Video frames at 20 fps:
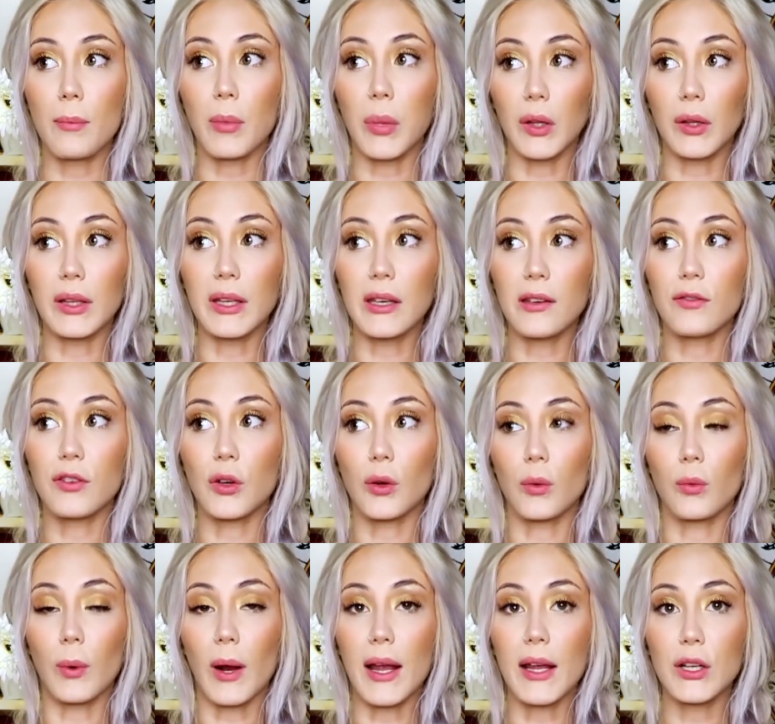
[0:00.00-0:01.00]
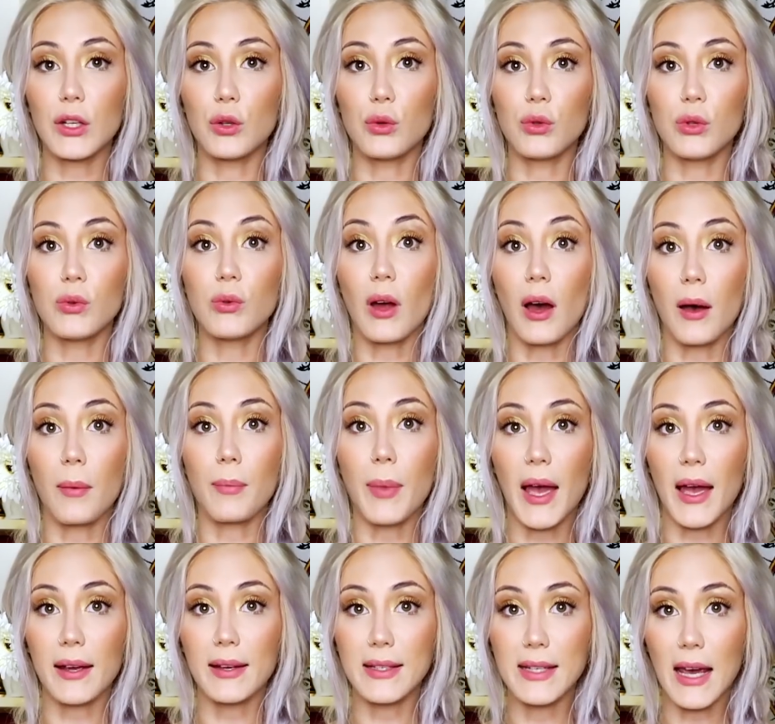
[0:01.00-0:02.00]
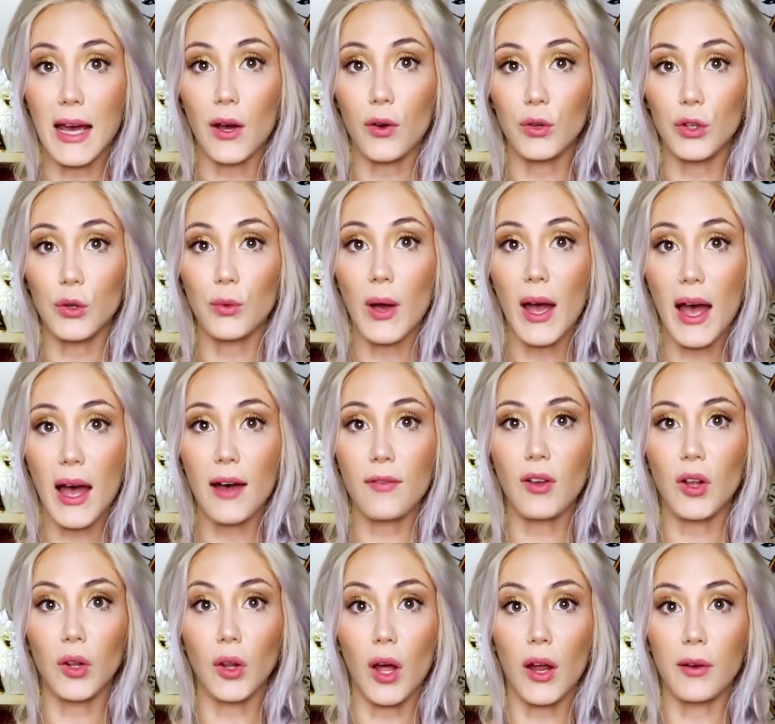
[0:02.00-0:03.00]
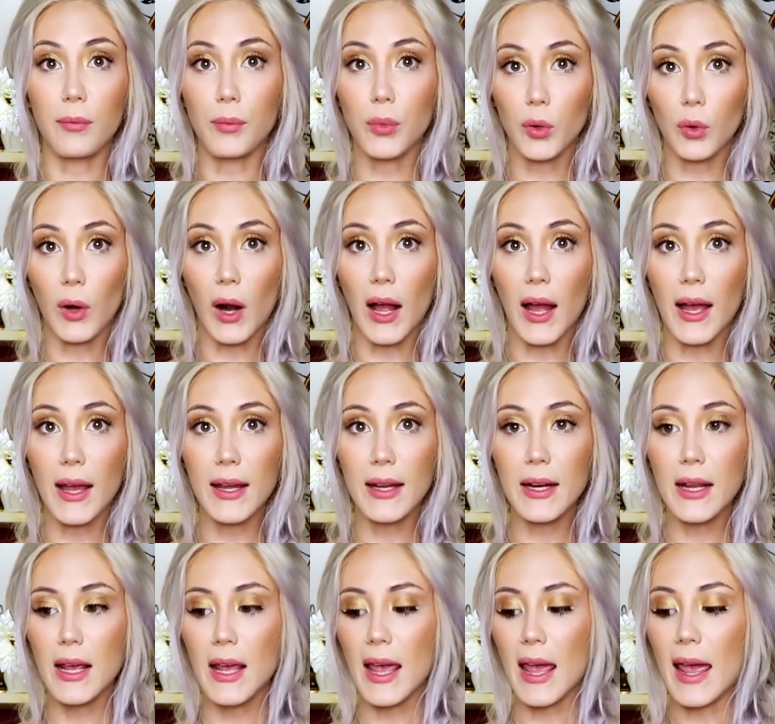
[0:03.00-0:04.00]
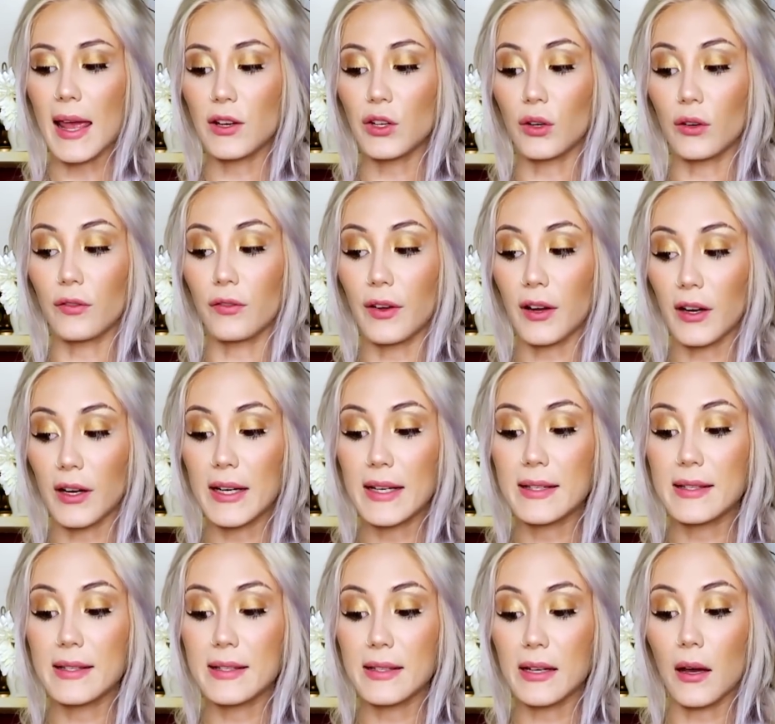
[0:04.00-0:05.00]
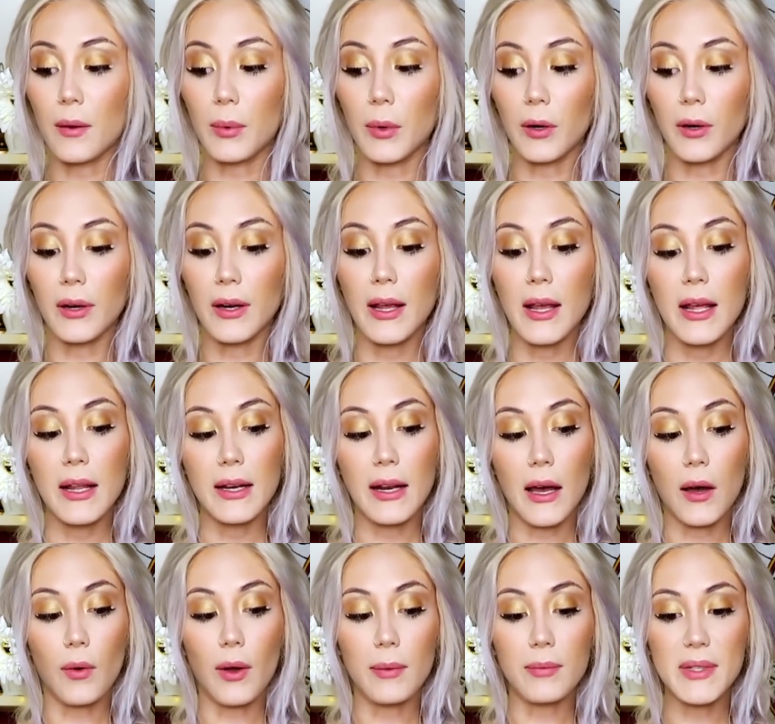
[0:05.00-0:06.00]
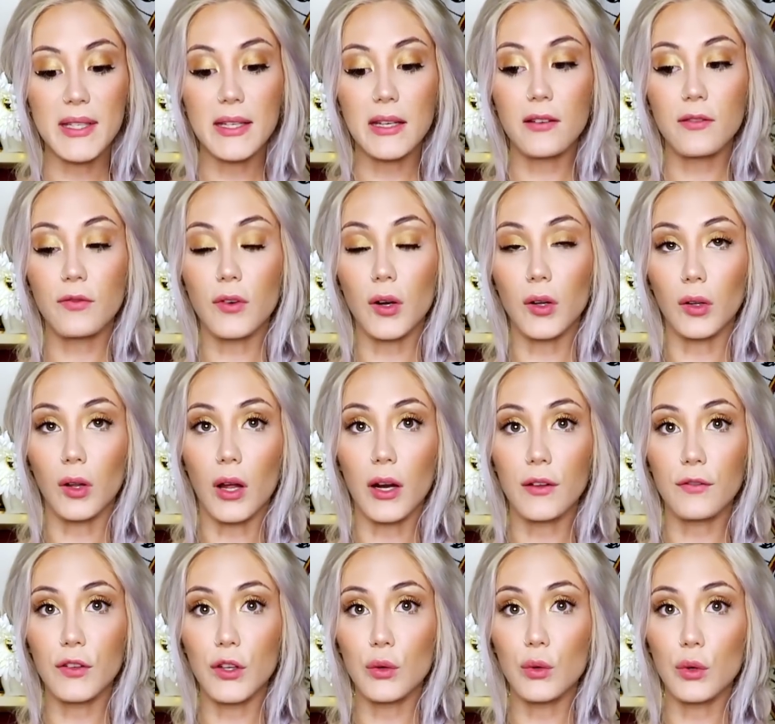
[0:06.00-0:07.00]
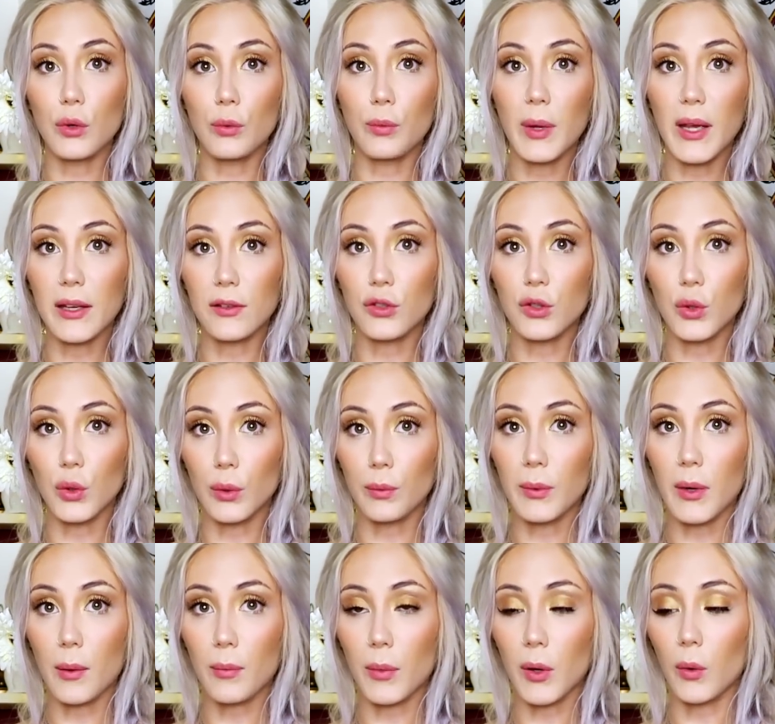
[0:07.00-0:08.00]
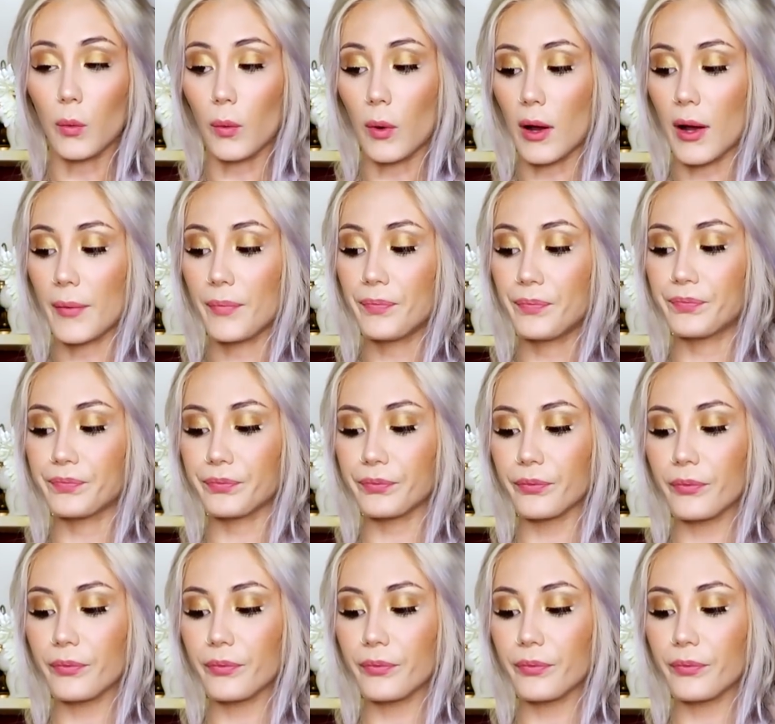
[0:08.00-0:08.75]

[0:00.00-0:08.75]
believe you're right, you do not back down. You have a lot of pride, and you're very stubborn. Now, I'm seeing for a lot of you who picked group number 1,